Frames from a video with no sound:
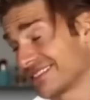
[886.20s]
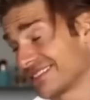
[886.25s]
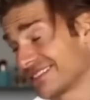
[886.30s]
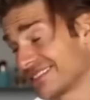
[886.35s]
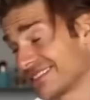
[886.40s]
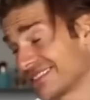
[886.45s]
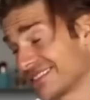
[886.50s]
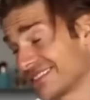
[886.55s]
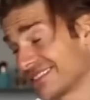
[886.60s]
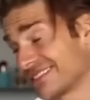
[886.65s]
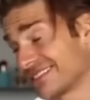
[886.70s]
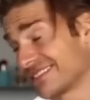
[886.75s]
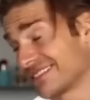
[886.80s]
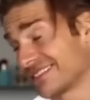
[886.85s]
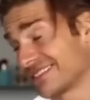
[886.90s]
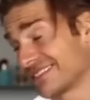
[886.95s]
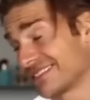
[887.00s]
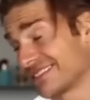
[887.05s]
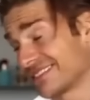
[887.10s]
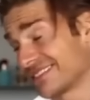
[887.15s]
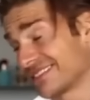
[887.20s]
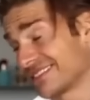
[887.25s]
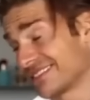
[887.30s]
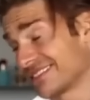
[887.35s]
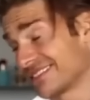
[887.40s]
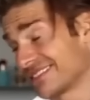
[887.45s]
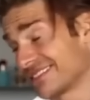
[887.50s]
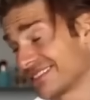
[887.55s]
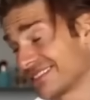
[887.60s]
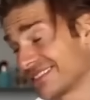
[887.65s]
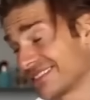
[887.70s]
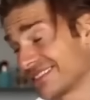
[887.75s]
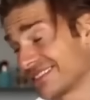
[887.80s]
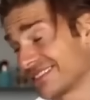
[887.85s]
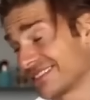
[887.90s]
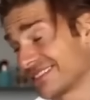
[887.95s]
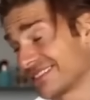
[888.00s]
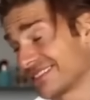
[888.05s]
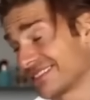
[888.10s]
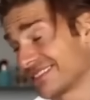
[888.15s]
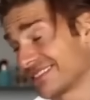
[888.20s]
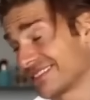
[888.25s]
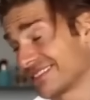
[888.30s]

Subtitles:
(silent)